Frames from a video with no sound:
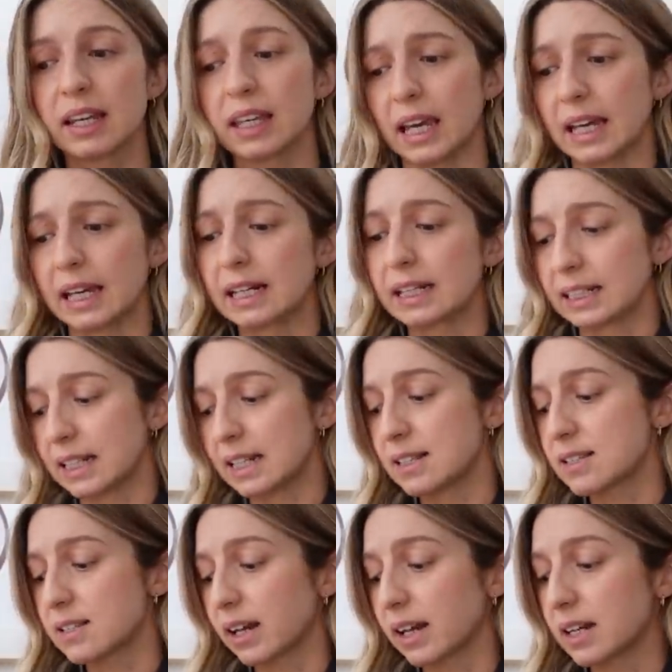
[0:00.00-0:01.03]
getting a little
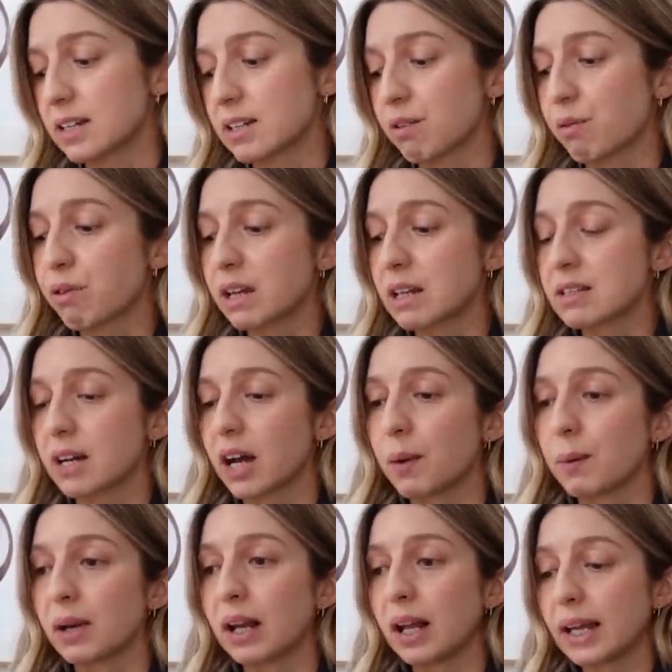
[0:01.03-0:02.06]
insight into the things that I
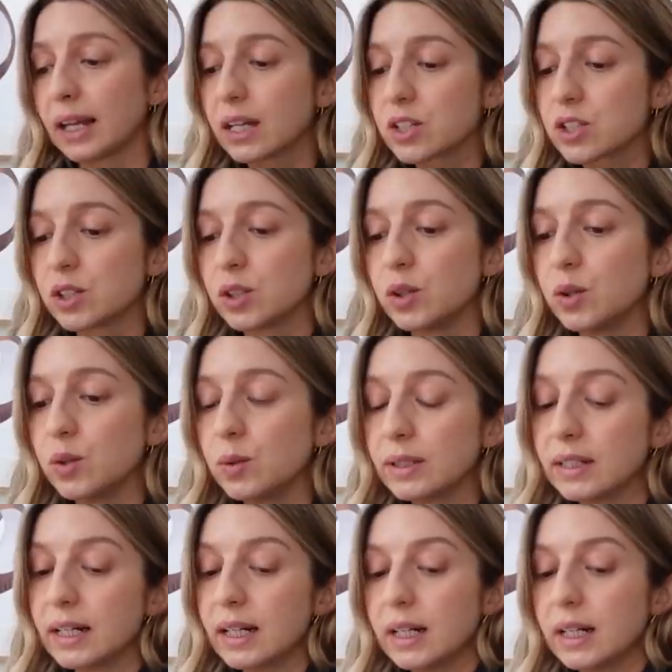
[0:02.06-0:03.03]
would like to